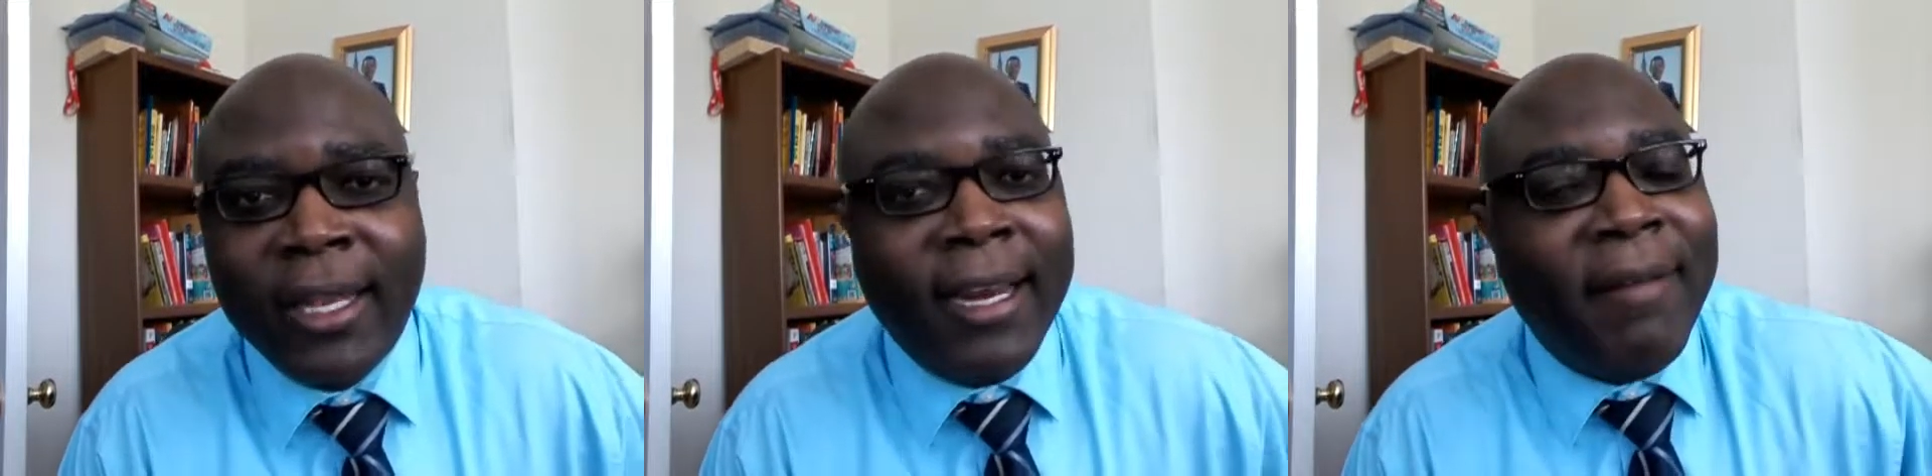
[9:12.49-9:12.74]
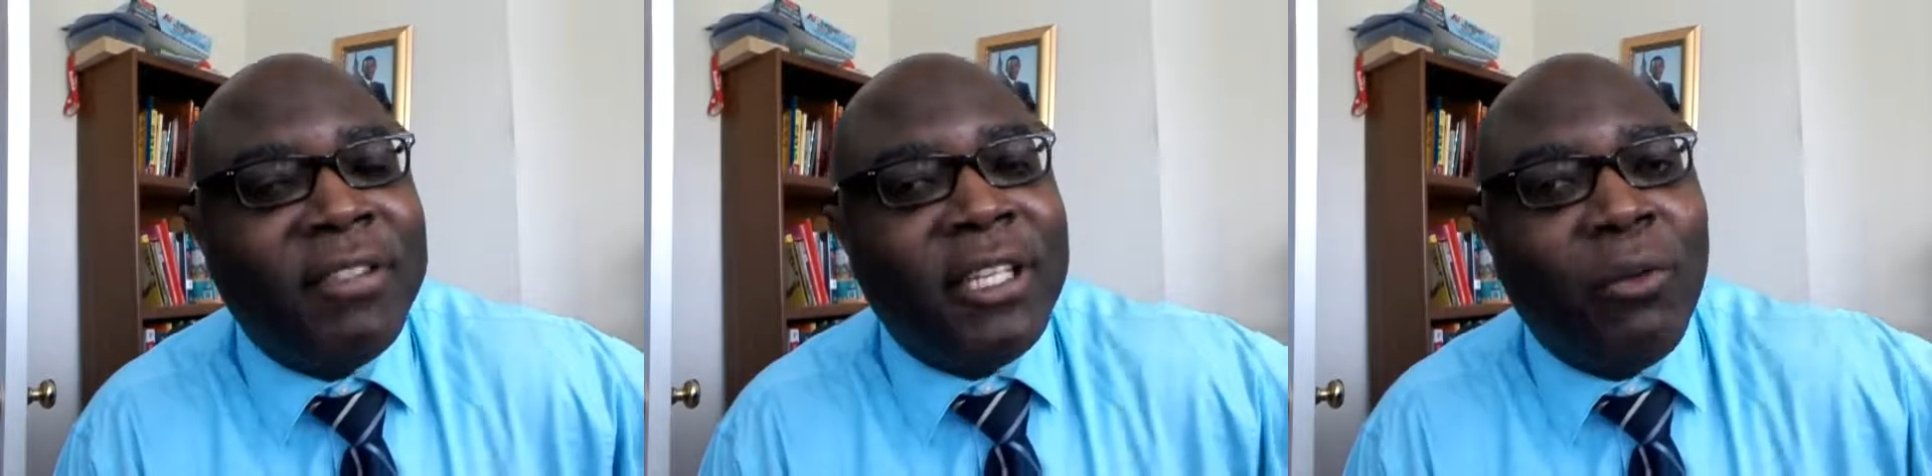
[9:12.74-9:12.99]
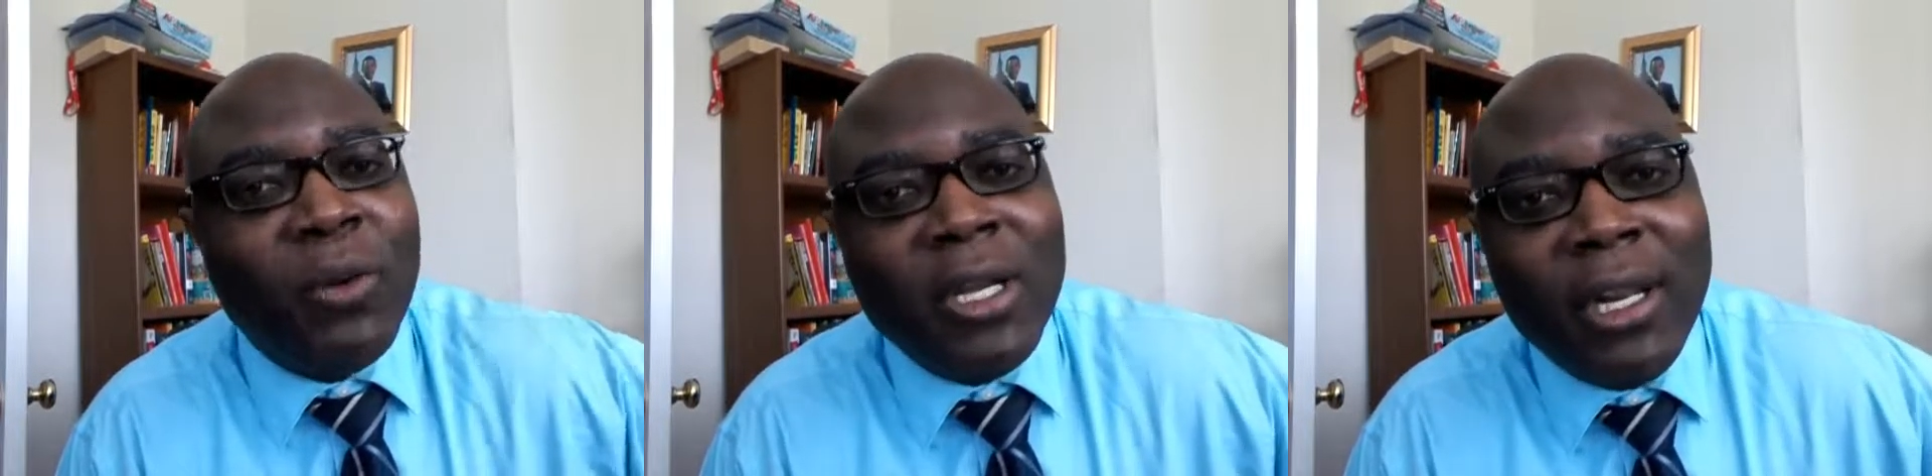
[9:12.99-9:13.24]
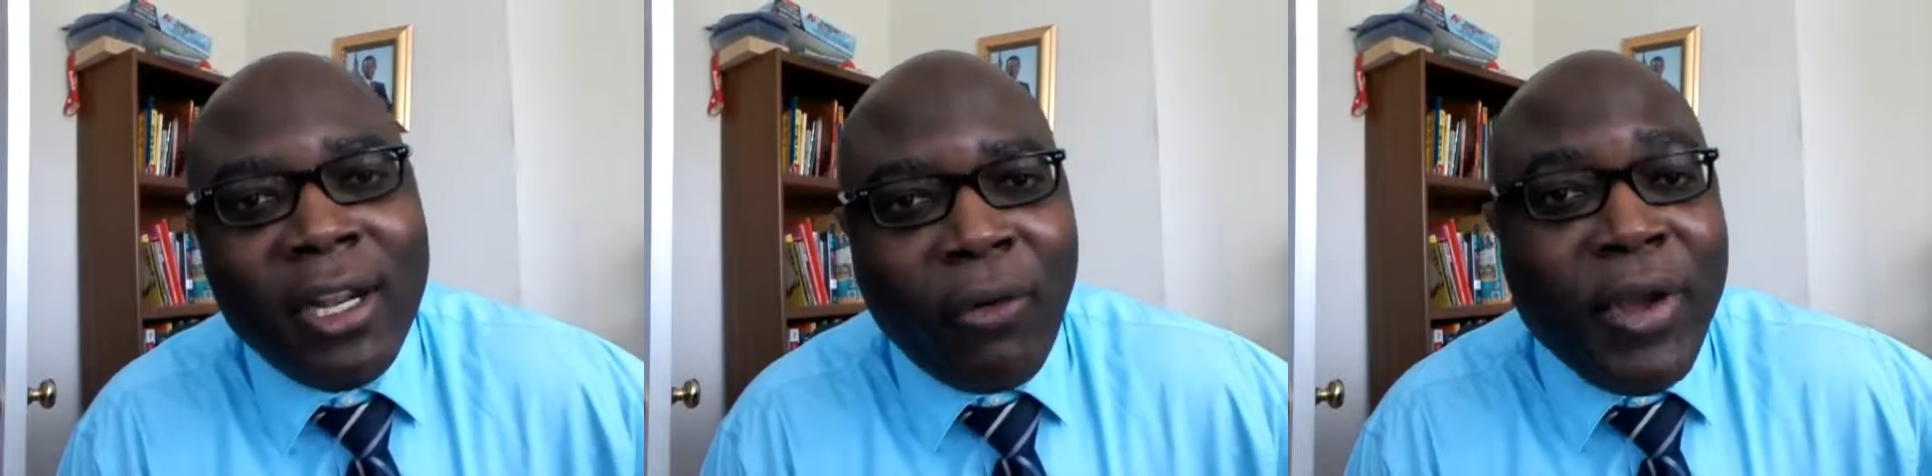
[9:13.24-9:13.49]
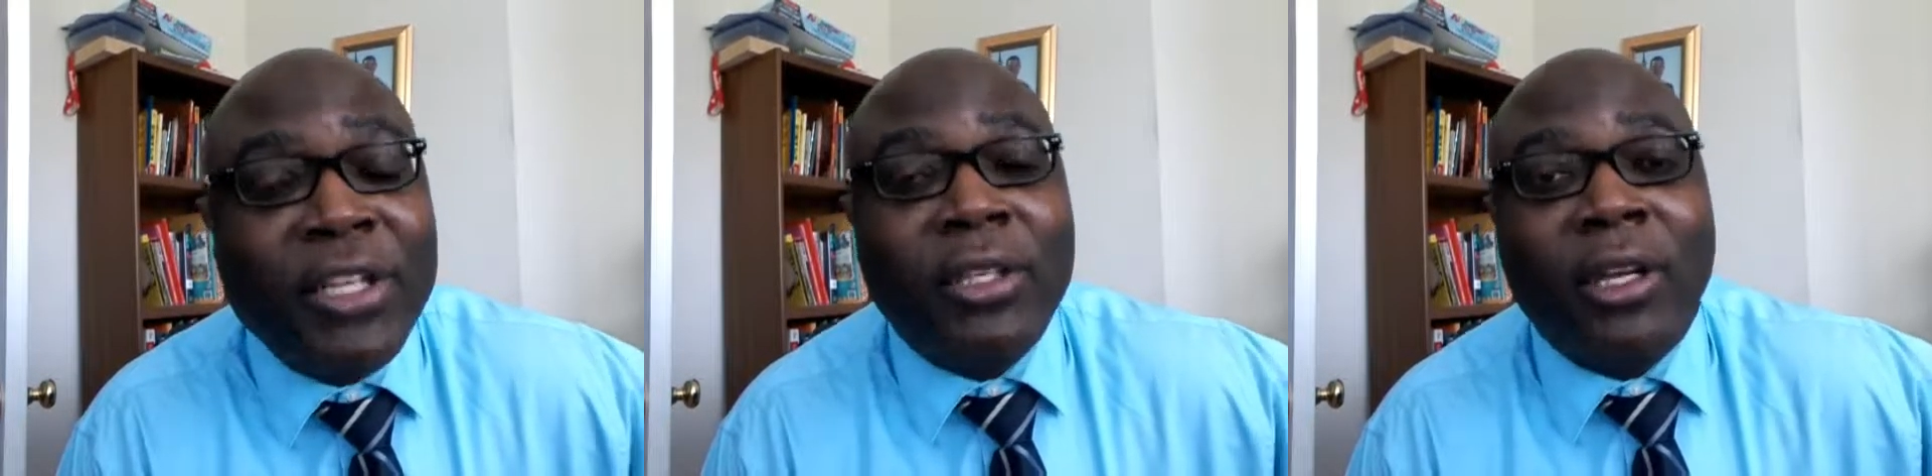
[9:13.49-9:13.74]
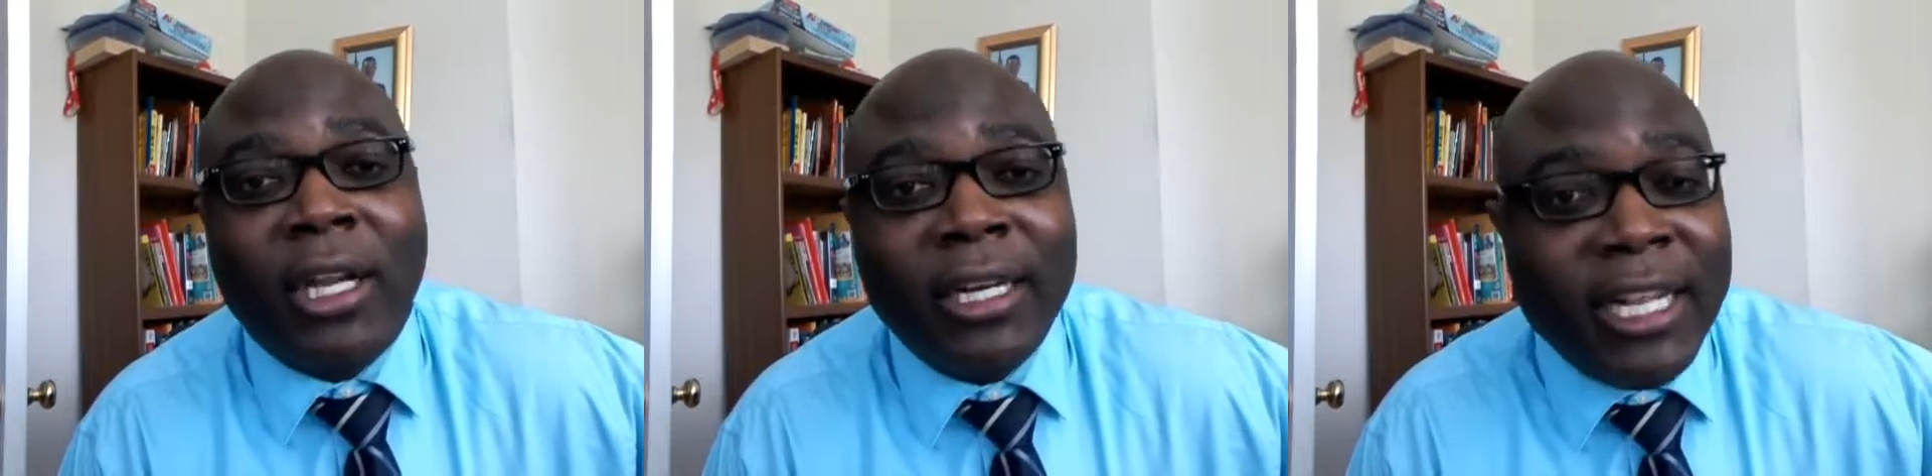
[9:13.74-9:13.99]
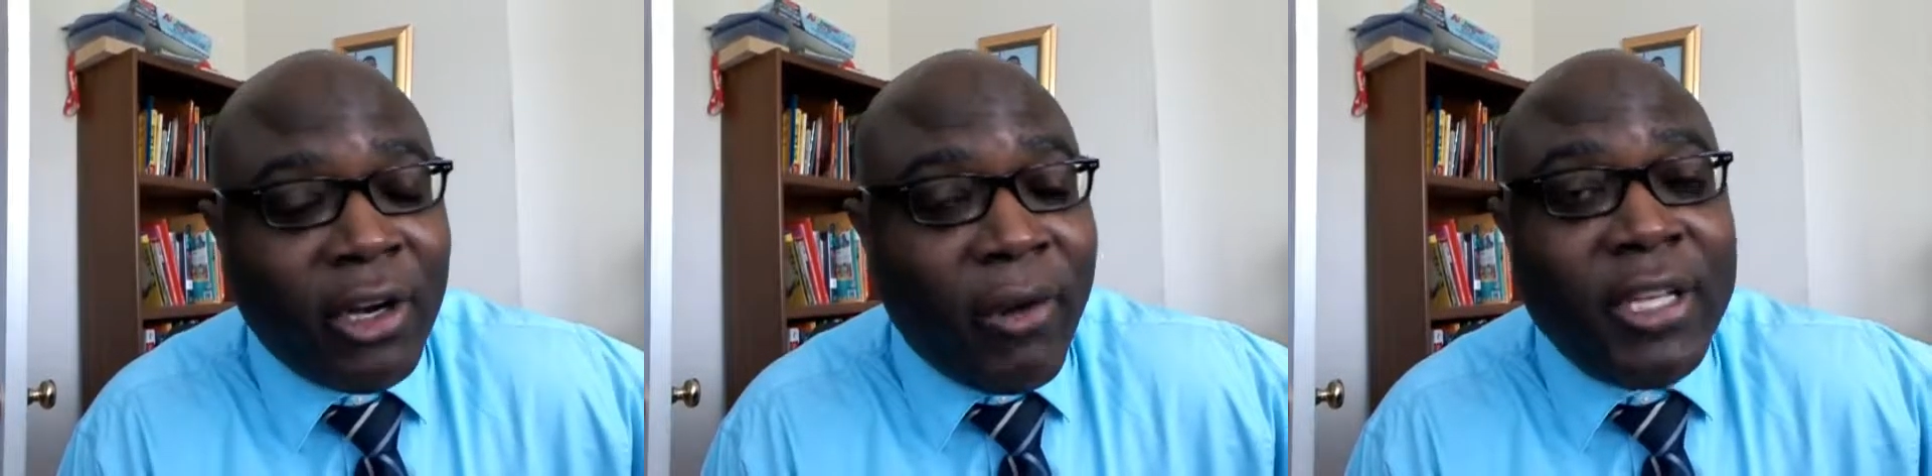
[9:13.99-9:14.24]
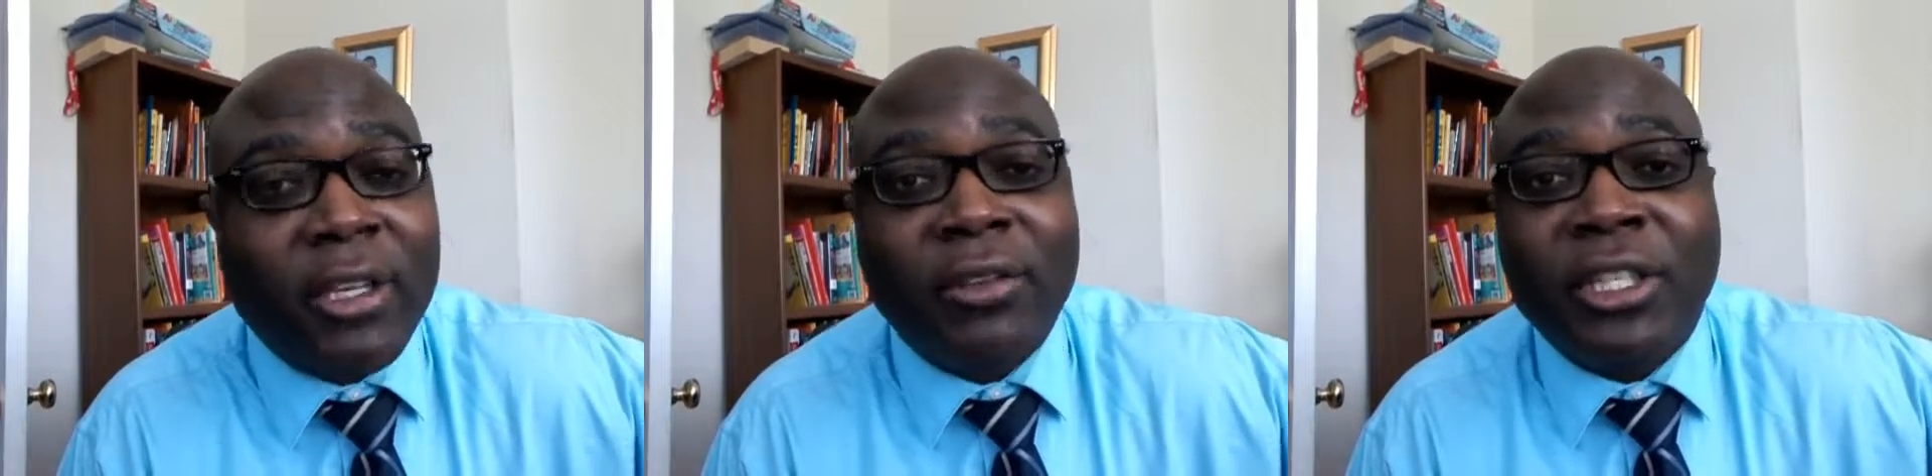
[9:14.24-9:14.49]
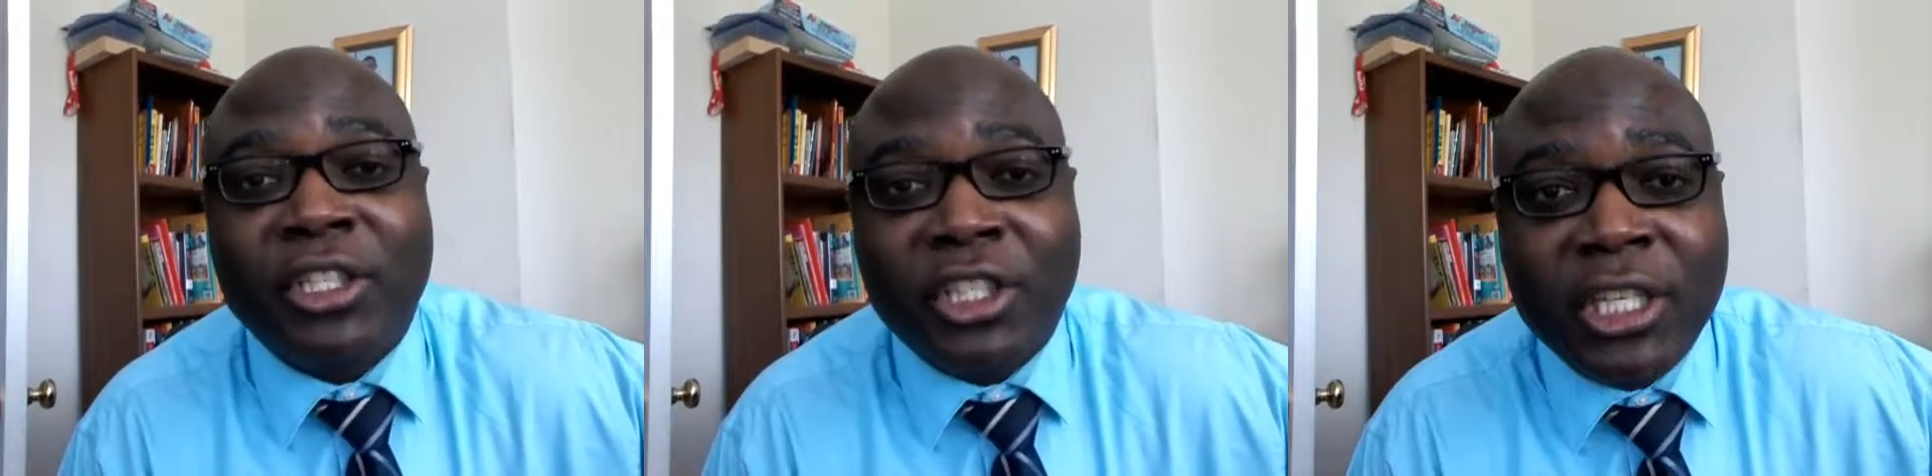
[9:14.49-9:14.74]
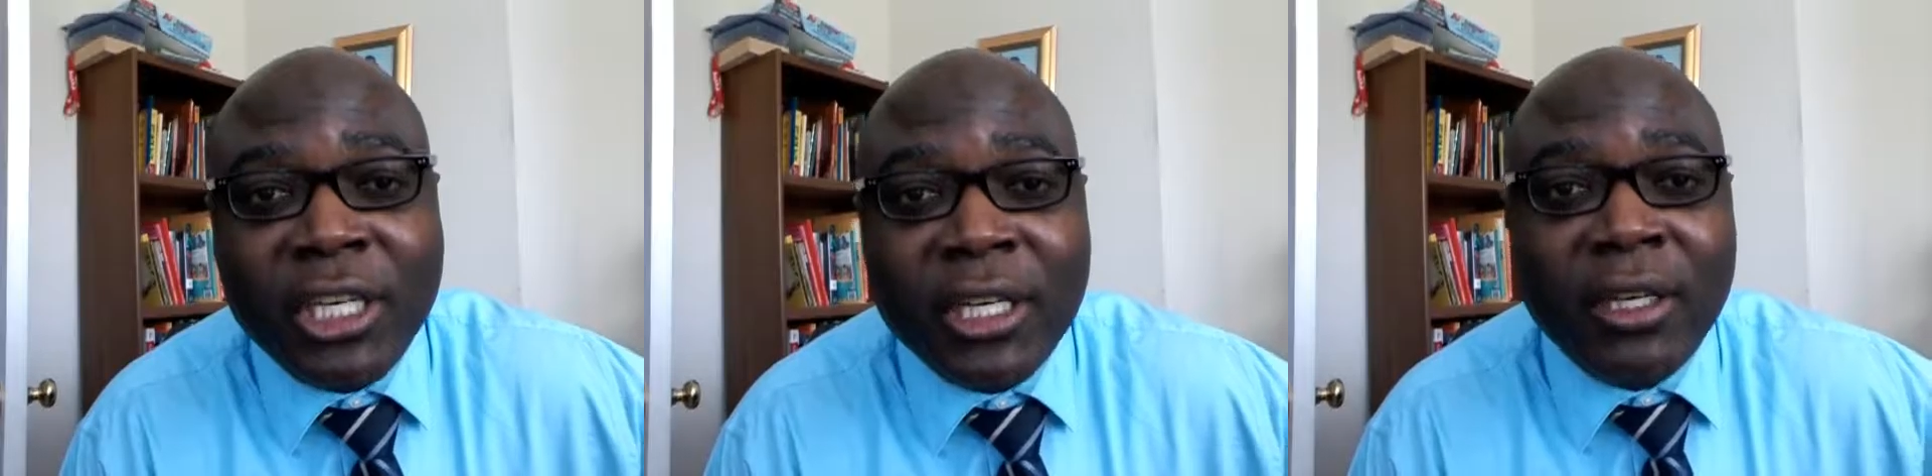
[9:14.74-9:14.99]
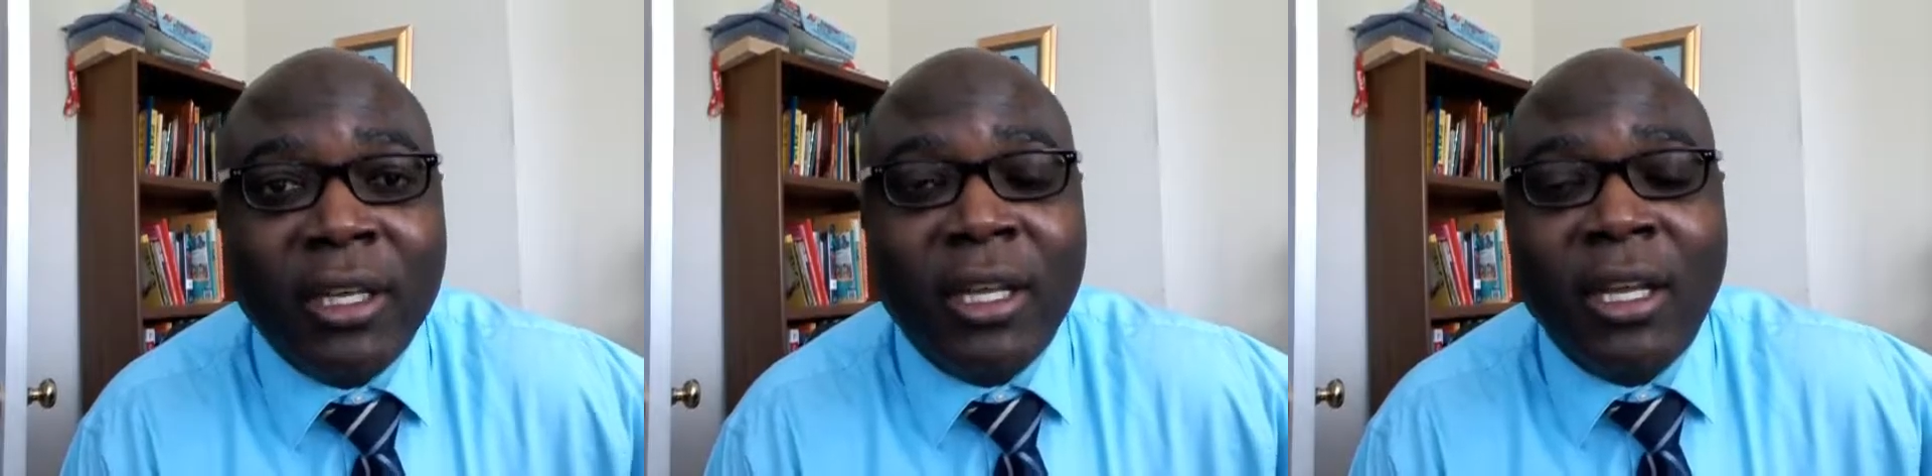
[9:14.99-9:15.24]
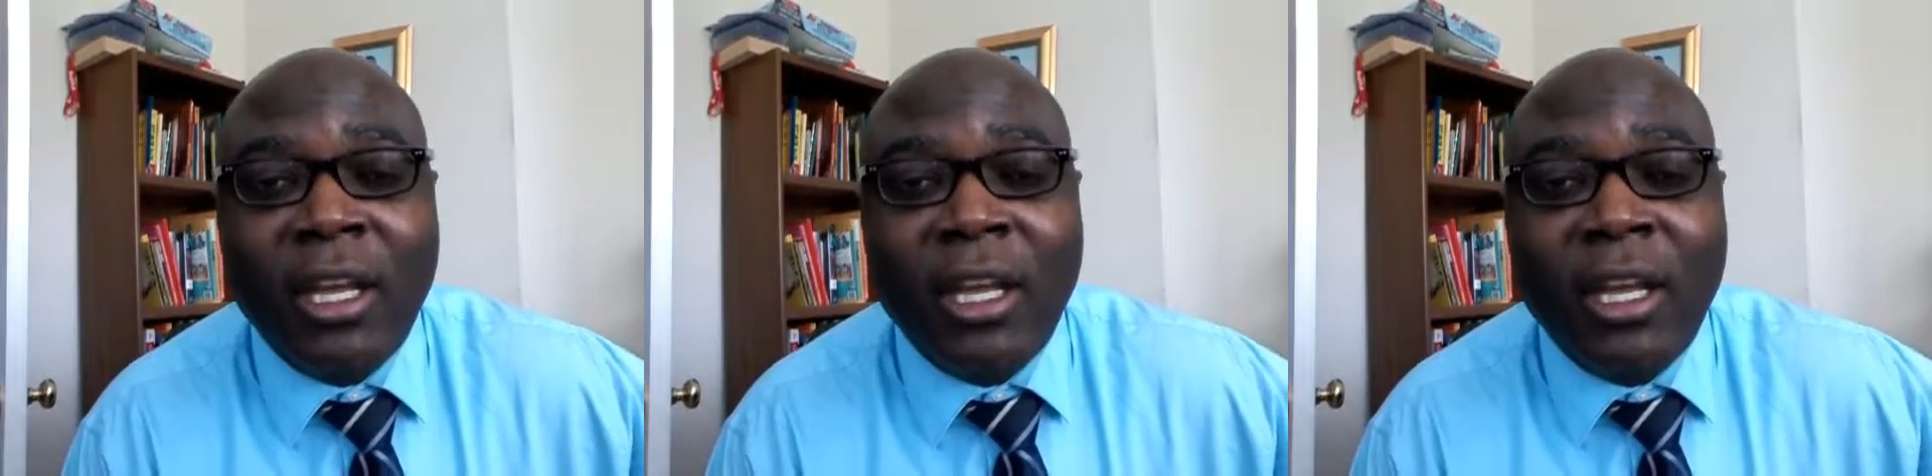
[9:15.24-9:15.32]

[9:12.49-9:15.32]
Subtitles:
deficit will decrease because it should,